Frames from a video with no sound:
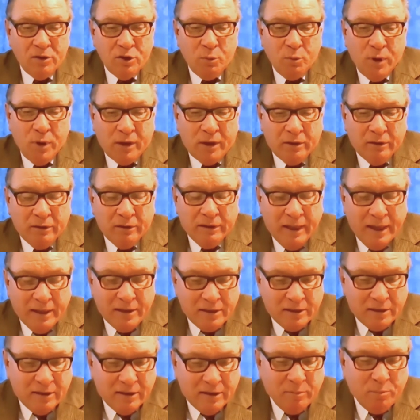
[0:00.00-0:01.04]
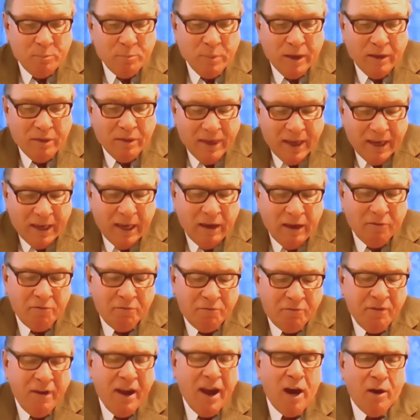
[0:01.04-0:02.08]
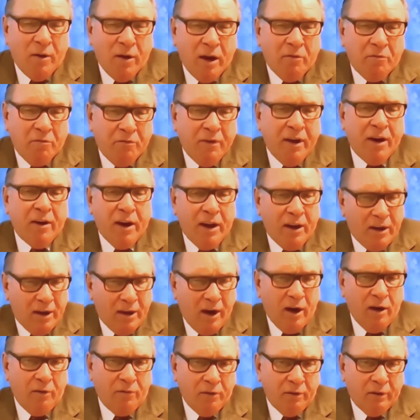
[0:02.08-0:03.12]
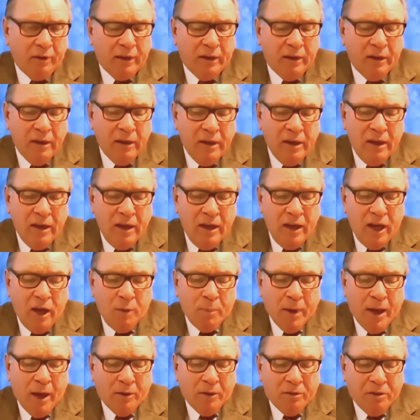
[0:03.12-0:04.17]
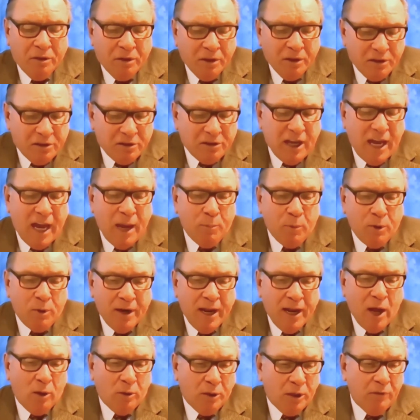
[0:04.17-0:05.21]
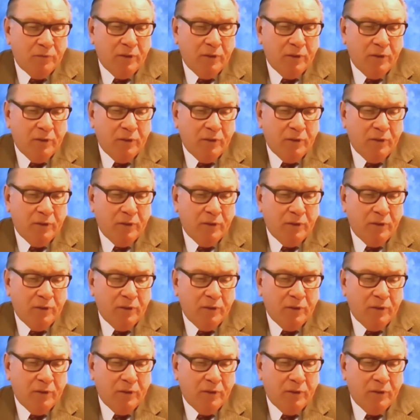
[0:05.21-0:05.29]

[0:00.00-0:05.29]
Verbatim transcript: So, brethren, let's be thinking very, very carefully about this time we're now